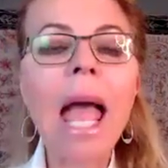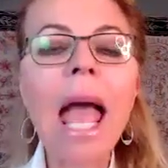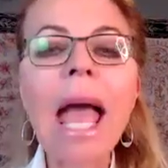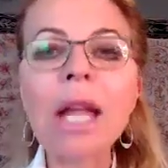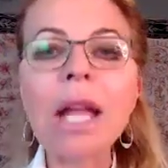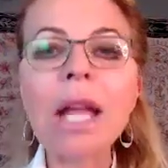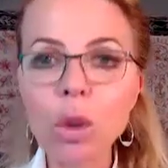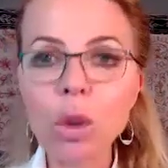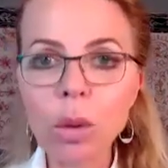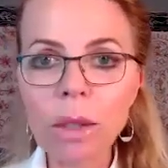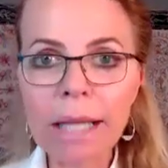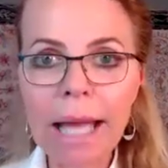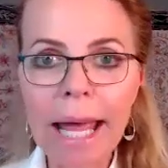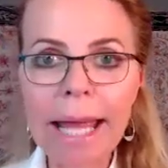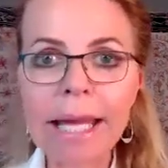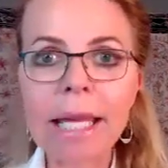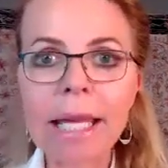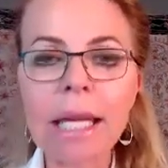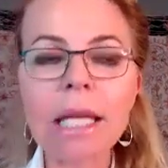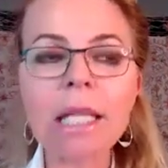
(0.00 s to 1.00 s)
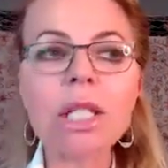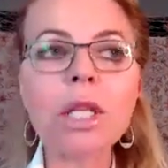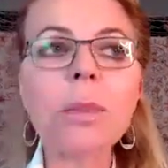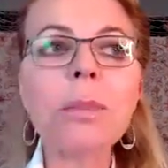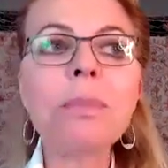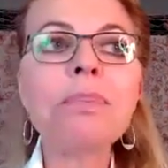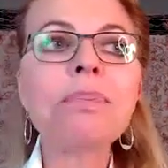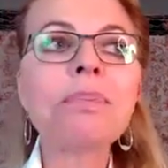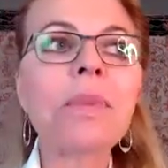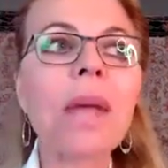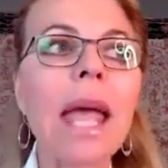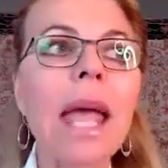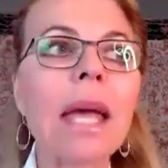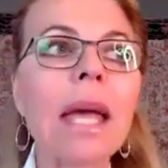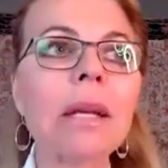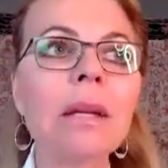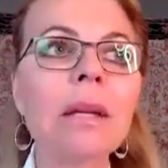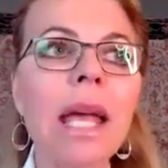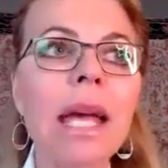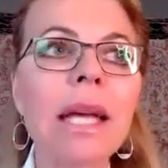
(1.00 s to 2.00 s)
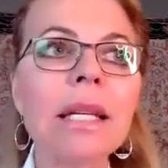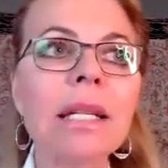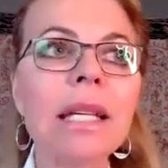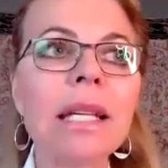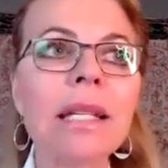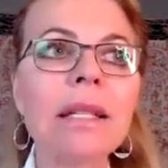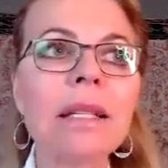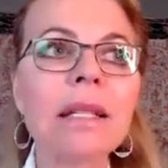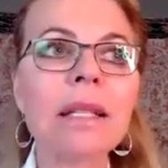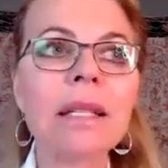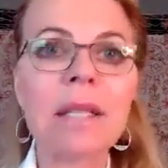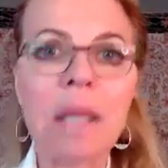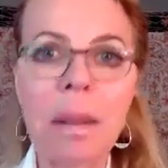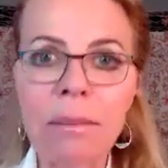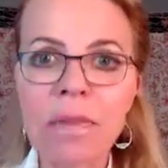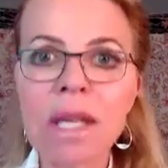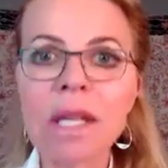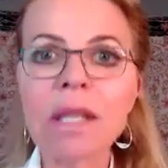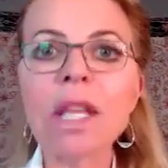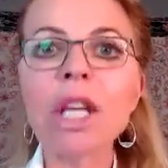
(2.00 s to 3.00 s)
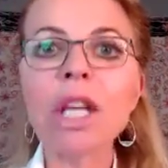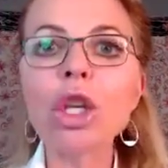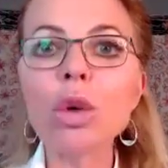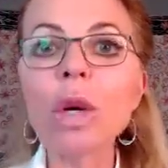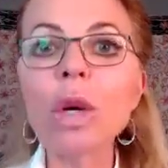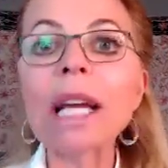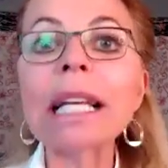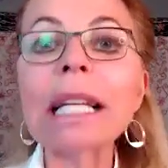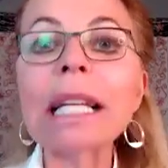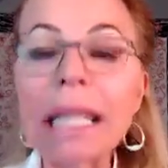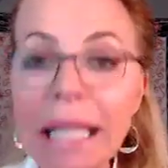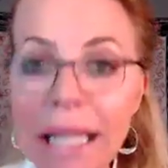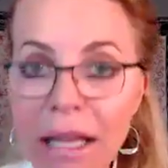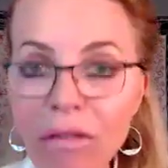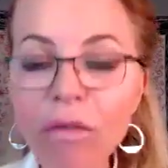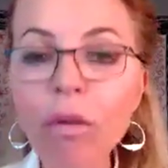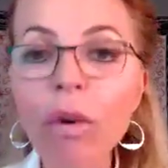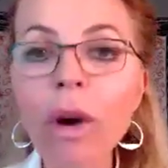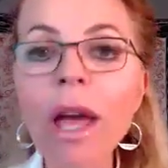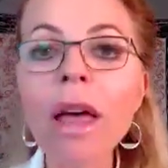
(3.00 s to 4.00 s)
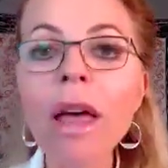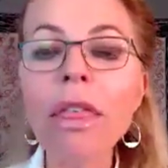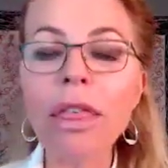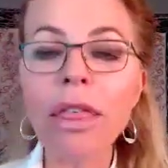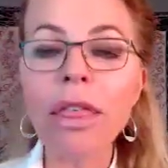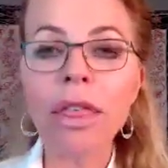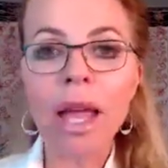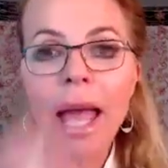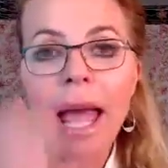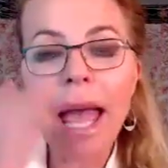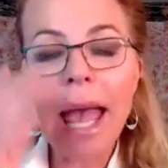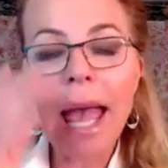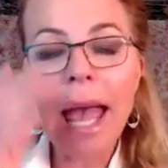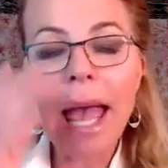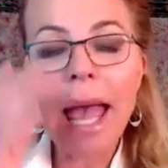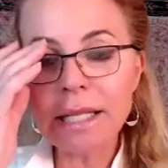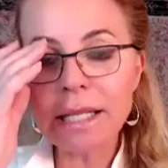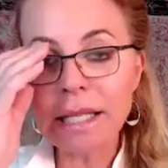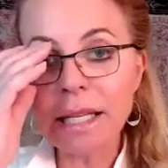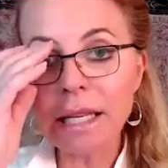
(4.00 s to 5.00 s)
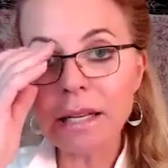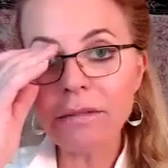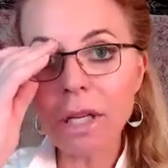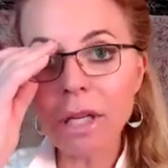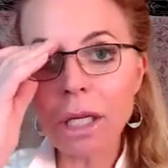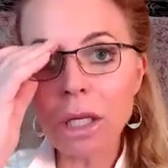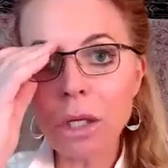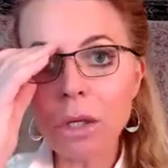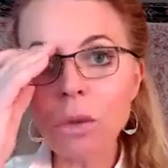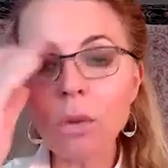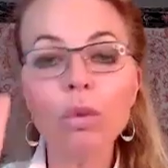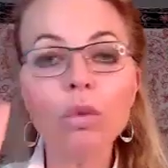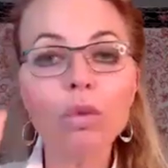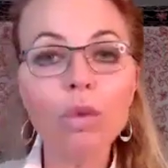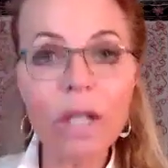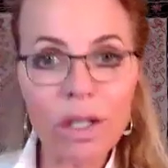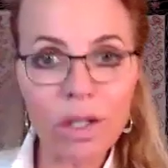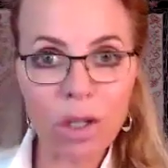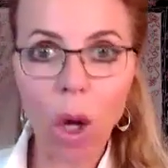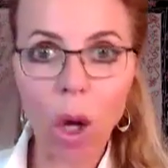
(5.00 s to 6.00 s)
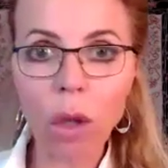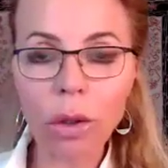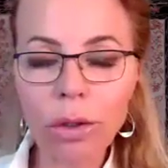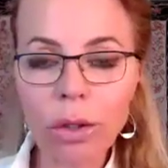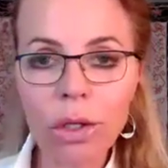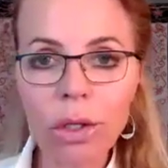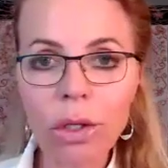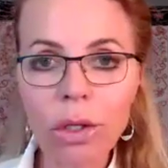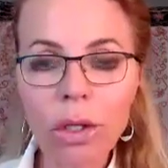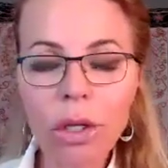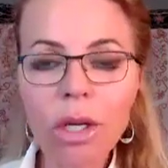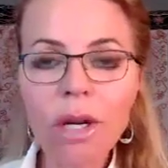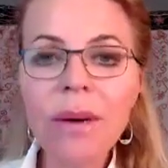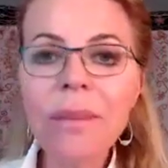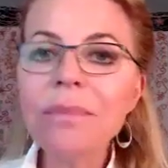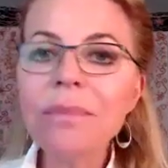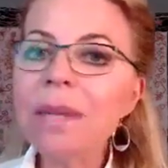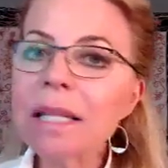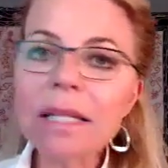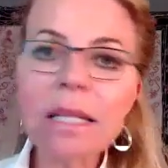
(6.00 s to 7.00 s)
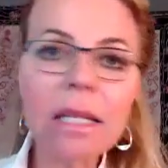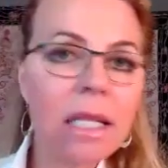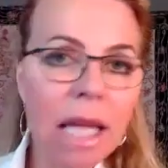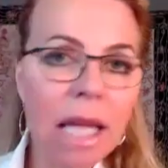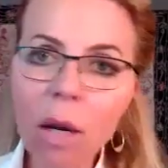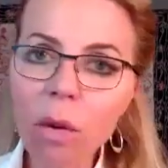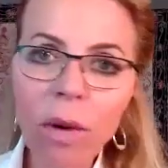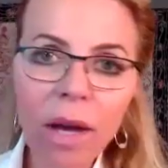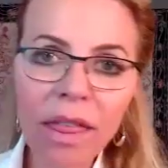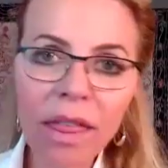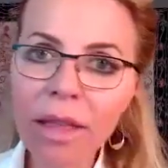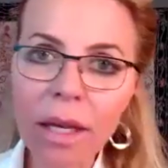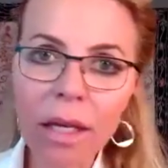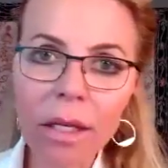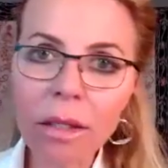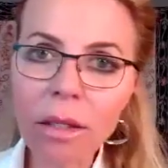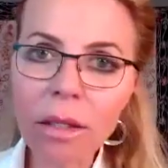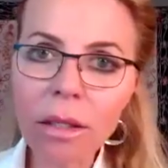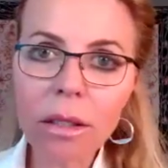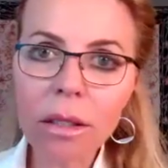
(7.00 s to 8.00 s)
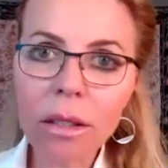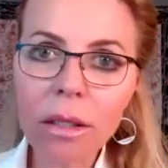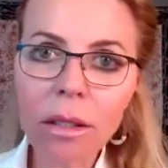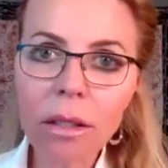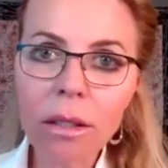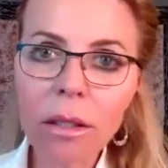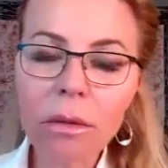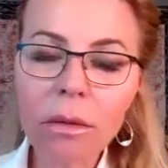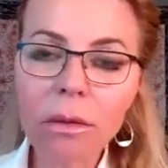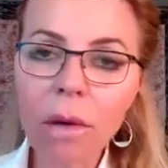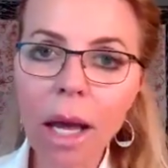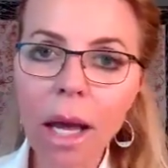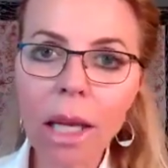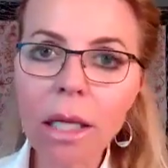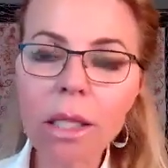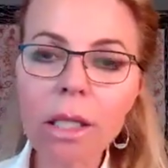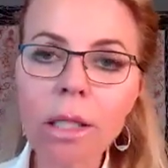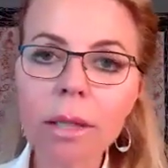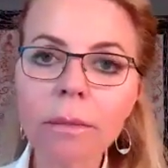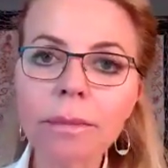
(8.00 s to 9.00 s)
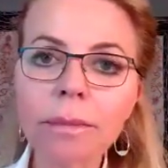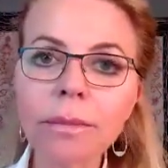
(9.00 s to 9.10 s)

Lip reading: and you like it, and it's something that you can live with, and it's giving you results, then stay with it, right?